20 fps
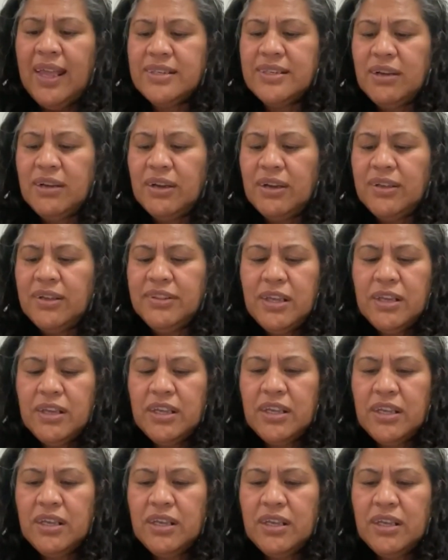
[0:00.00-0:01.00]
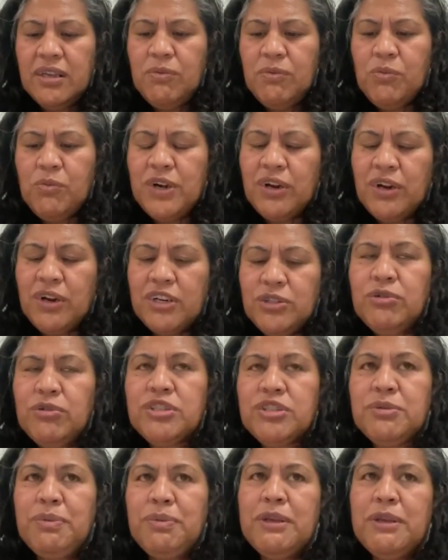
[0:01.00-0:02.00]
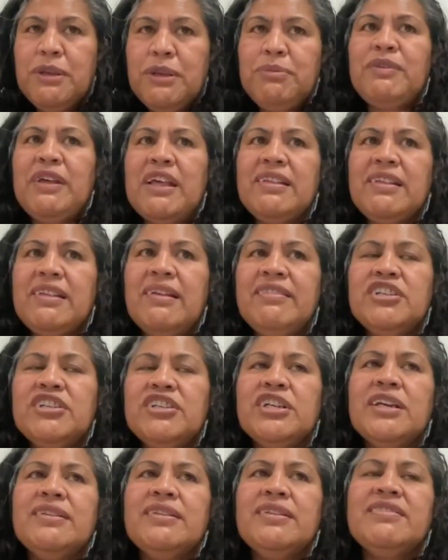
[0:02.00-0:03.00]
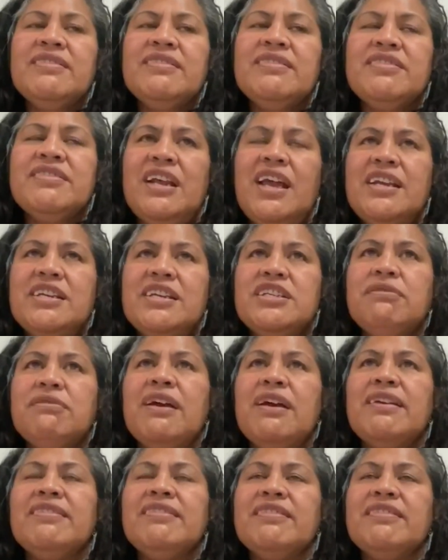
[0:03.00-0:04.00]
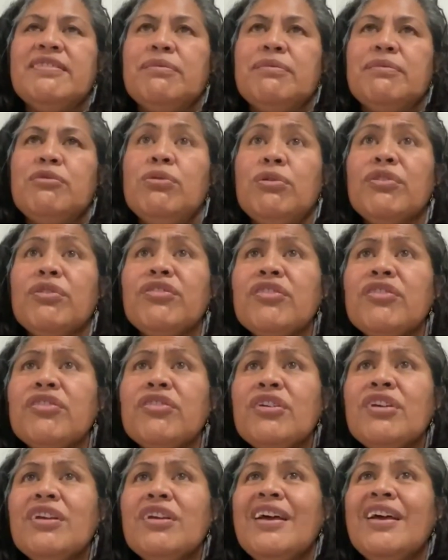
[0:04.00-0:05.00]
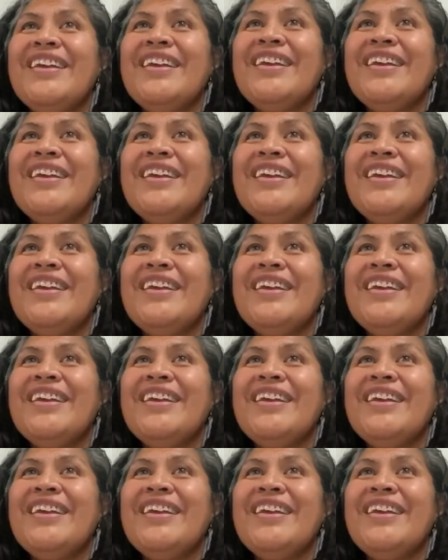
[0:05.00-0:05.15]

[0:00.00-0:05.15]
And I think when I talk to people that essentially this is an anti-racism course,